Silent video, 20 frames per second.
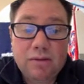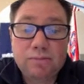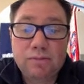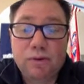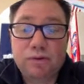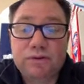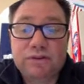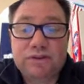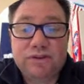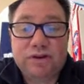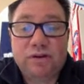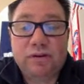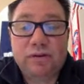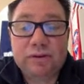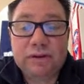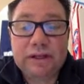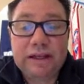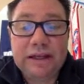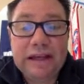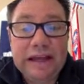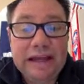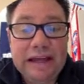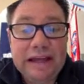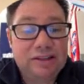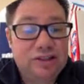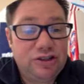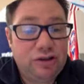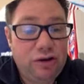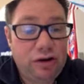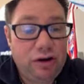Most certainly a
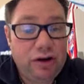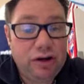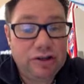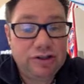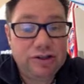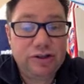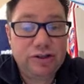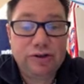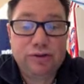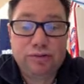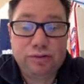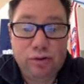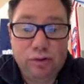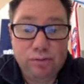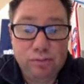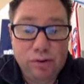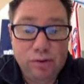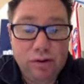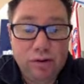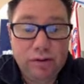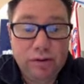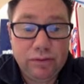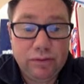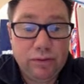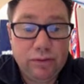charged Chromebook